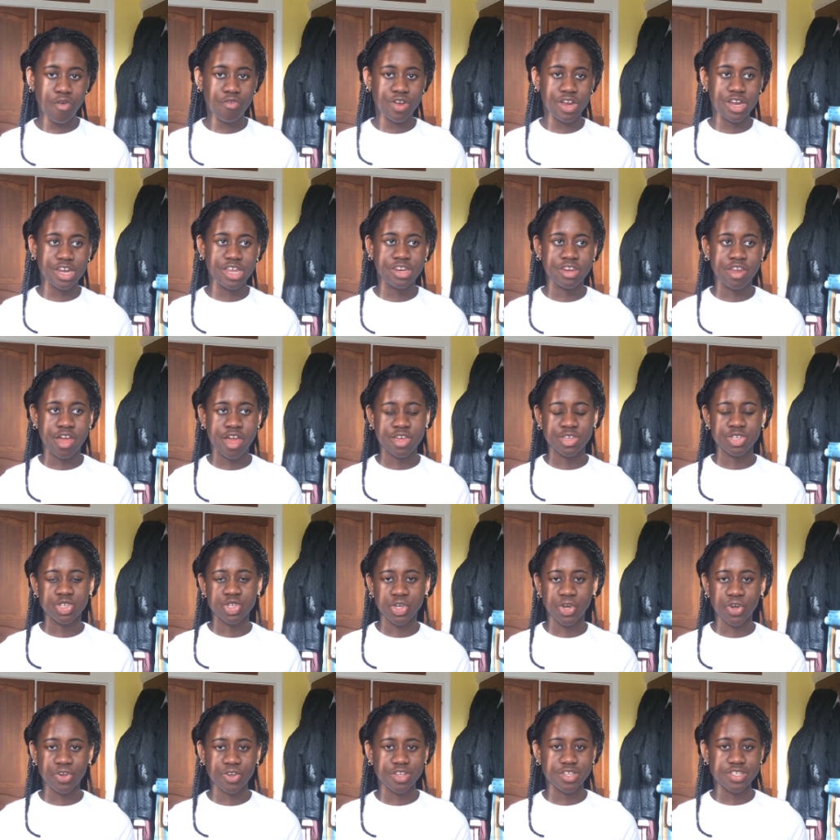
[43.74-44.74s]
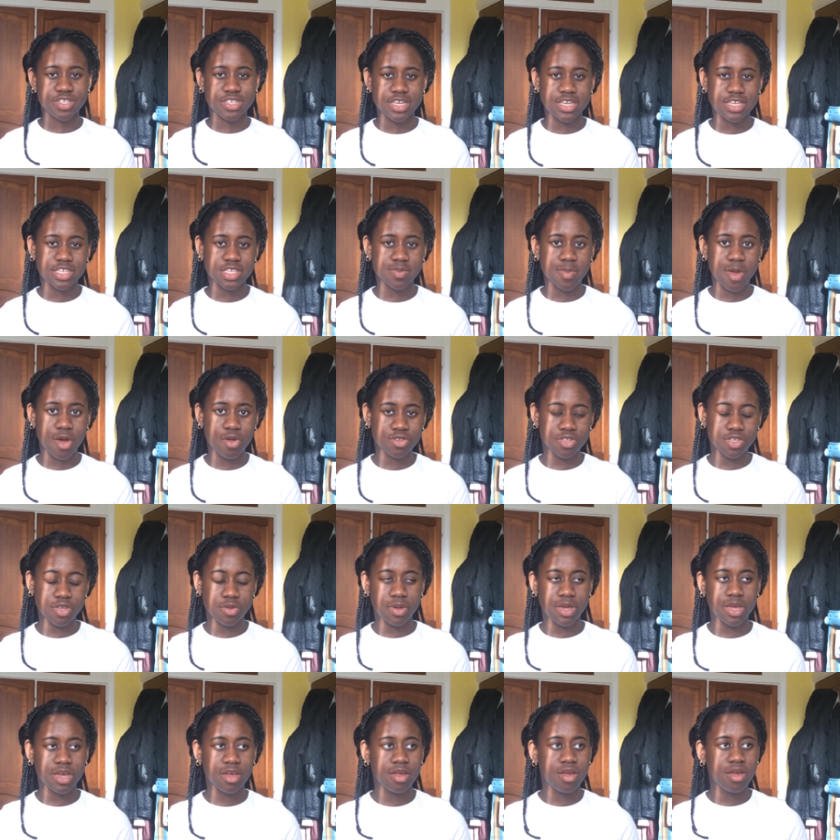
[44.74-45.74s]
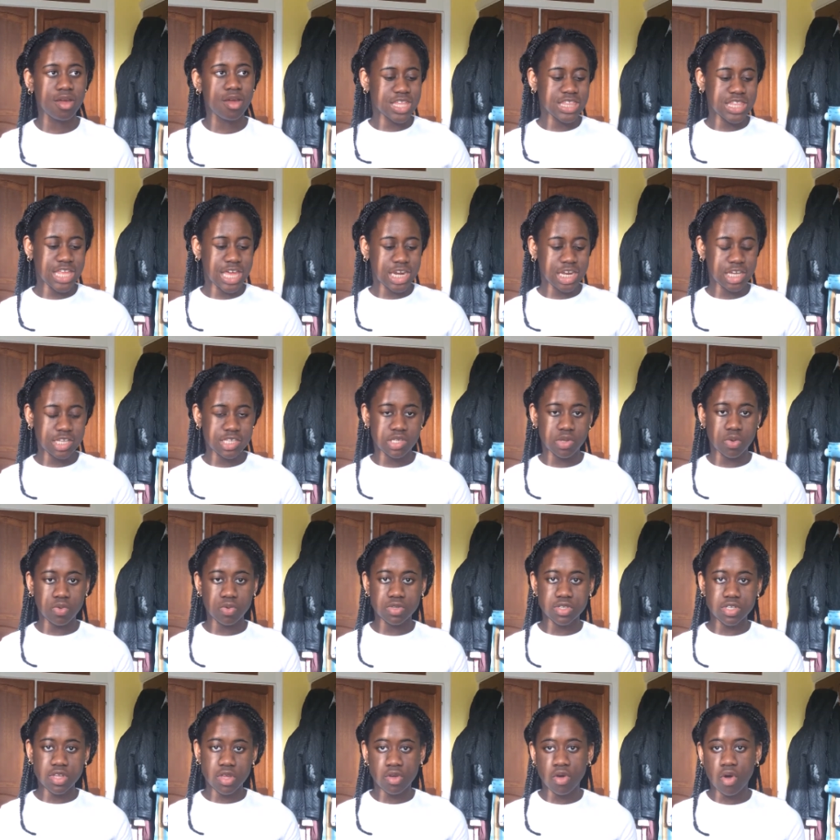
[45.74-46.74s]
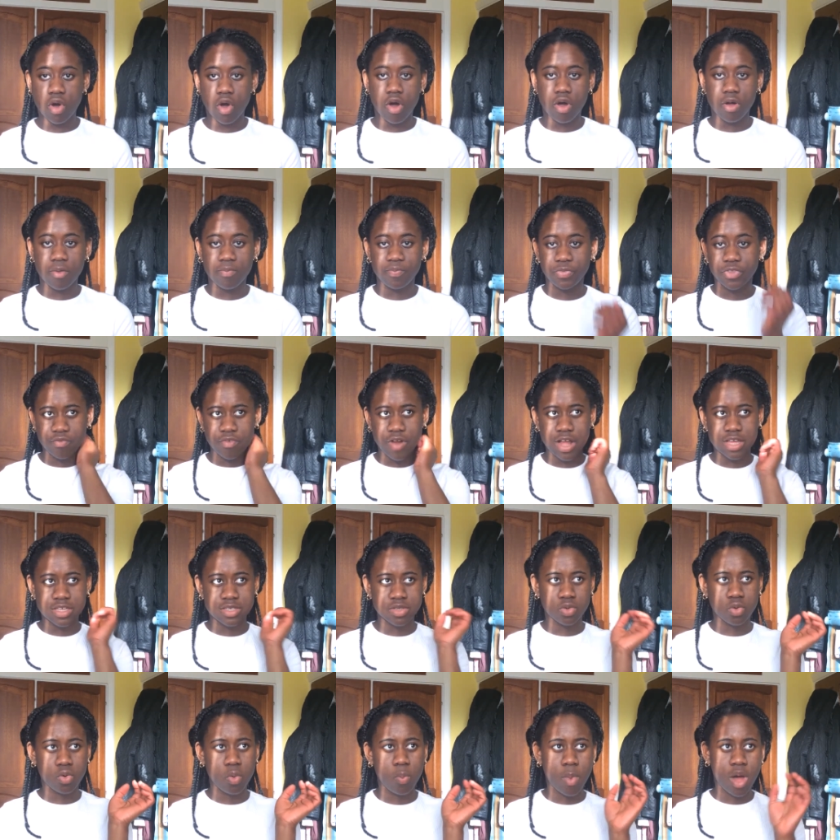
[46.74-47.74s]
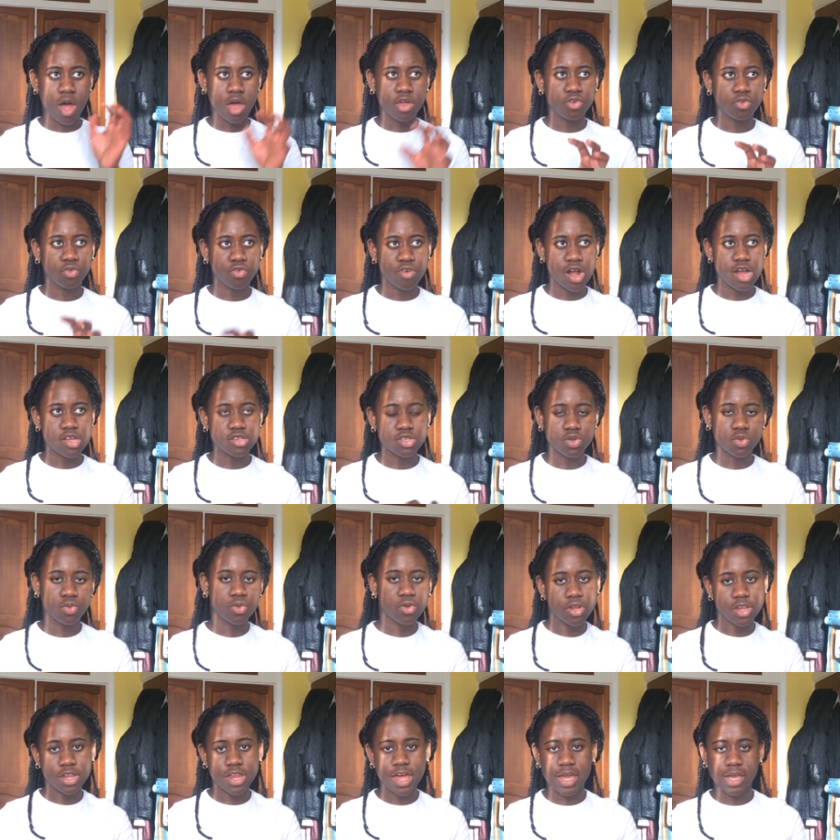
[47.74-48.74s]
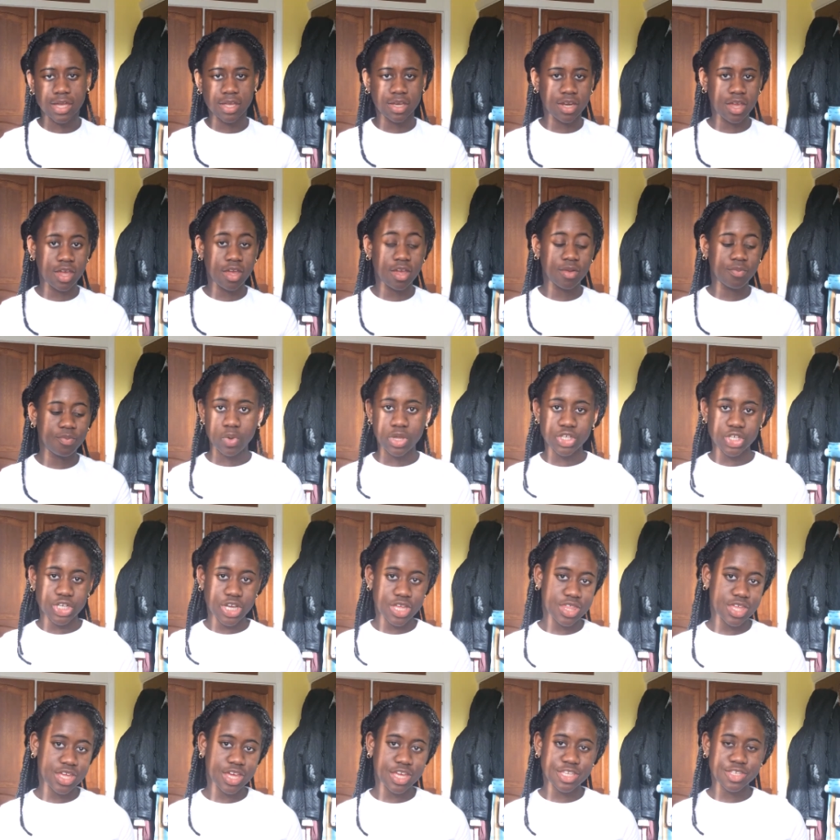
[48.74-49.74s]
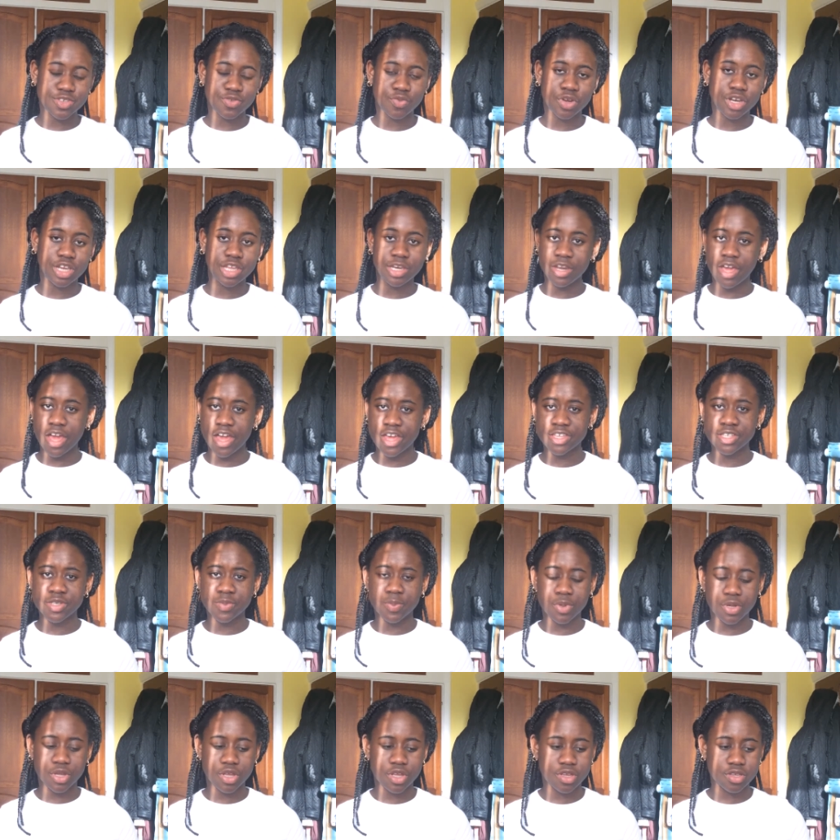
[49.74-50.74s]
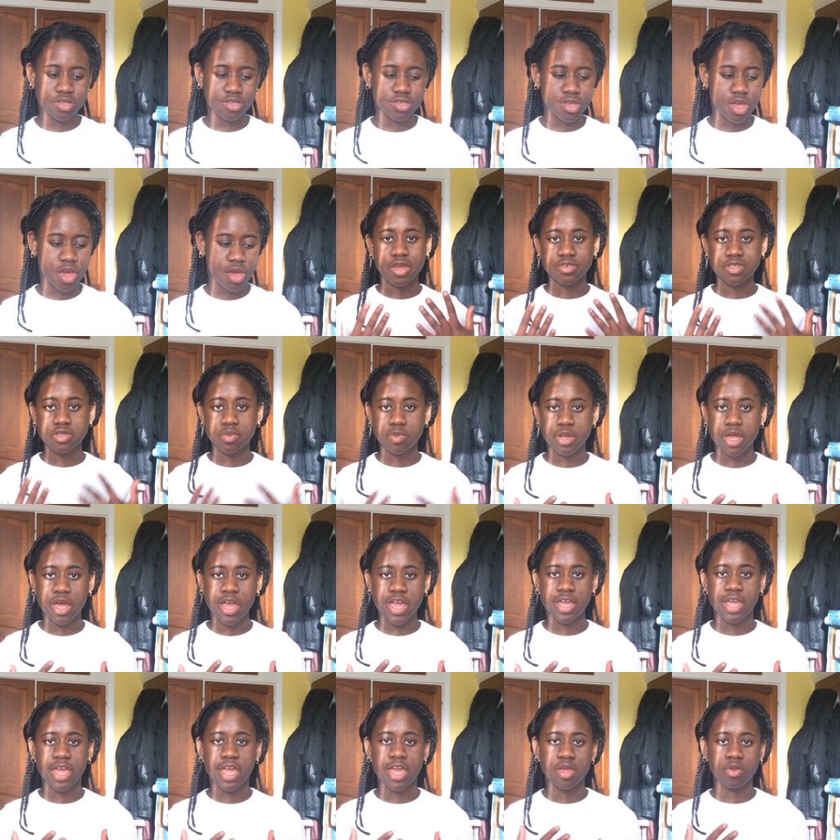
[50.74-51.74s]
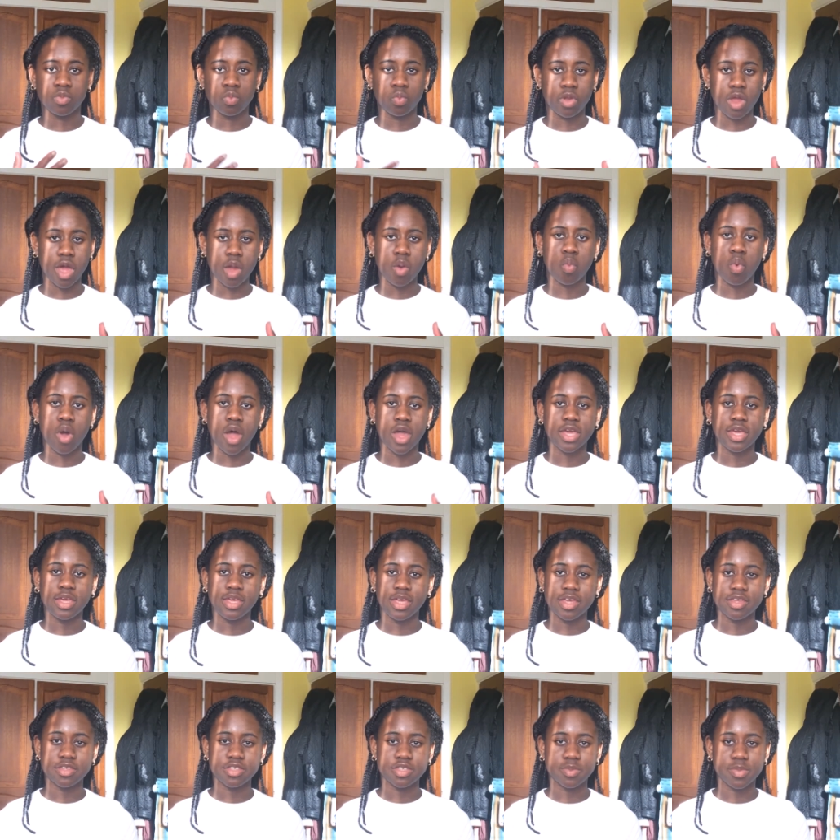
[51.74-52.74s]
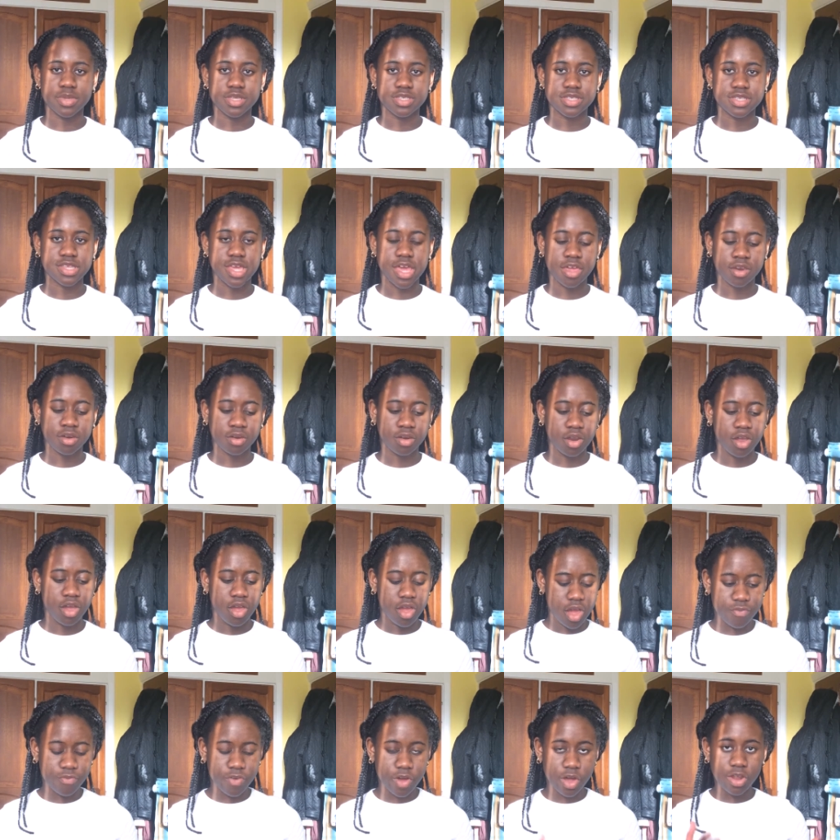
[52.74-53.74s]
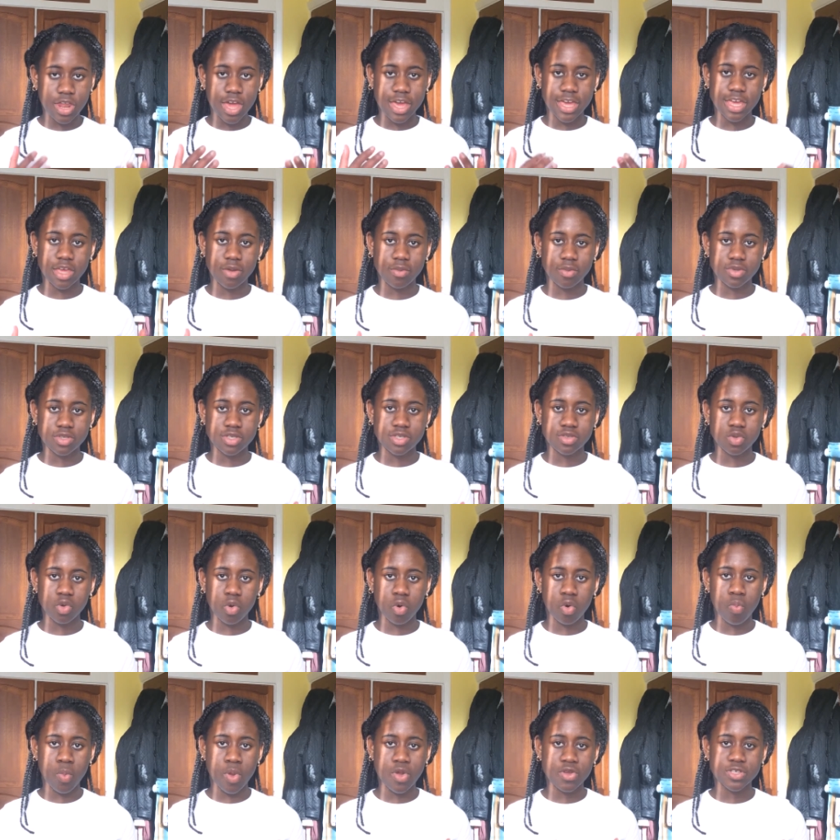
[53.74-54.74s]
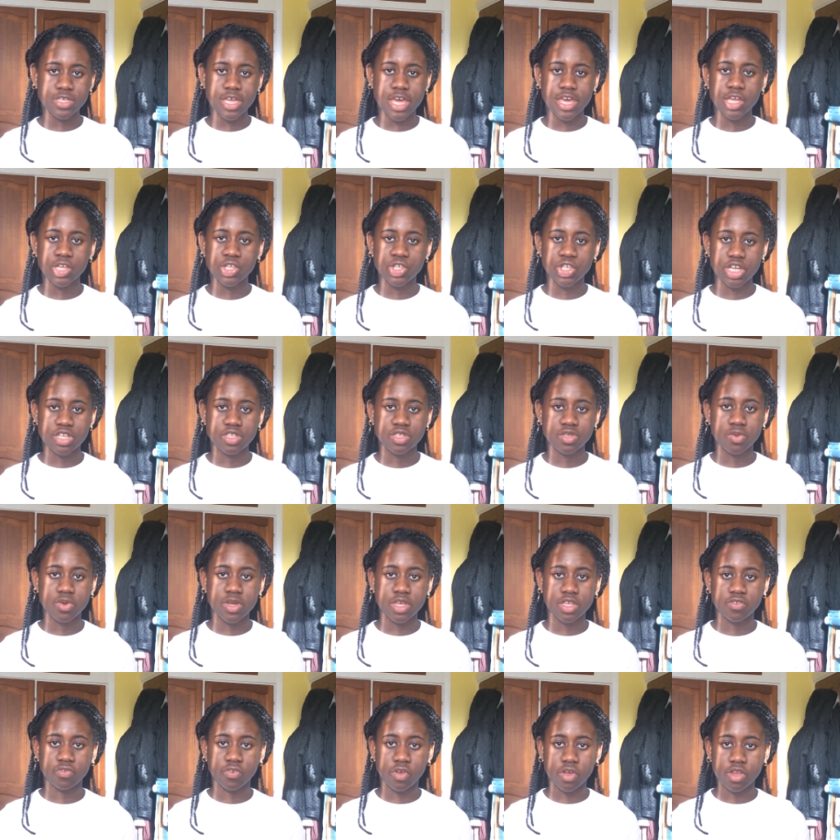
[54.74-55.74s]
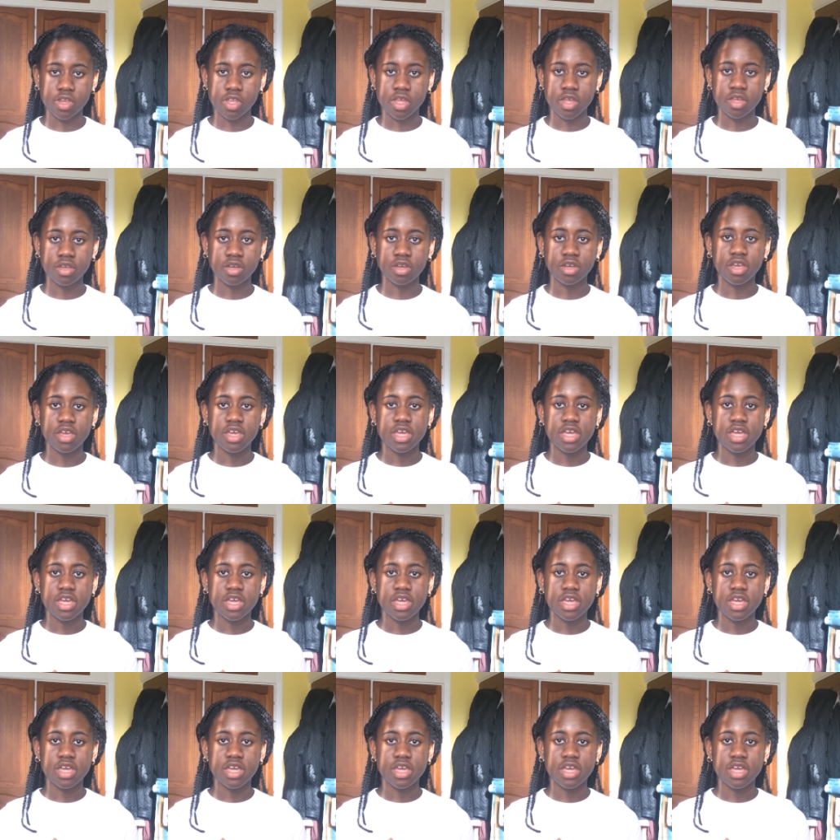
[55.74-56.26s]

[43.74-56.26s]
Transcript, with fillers: a really nice chocolatey smell to it, and then it's also got Rhassoul mud or Rhassoul clay in it, which I think is really nice, because when I was applying it and like working it into my skin, I felt like it was almost like a gentle exfoliant.